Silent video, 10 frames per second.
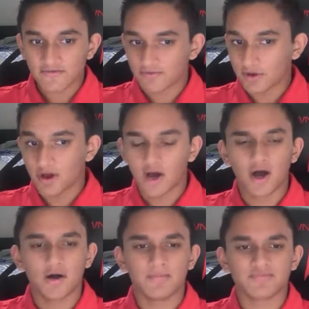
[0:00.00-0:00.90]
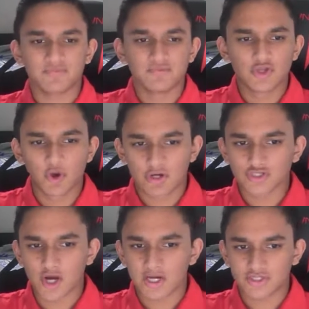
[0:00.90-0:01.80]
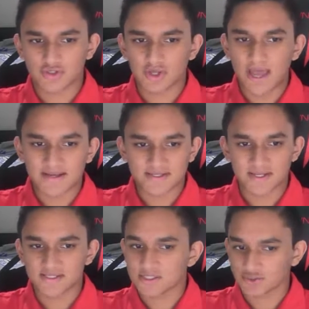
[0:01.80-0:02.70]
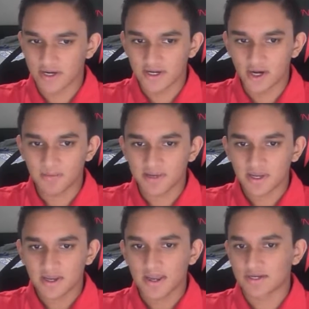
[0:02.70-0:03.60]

Goran Dragic had his hands straight up,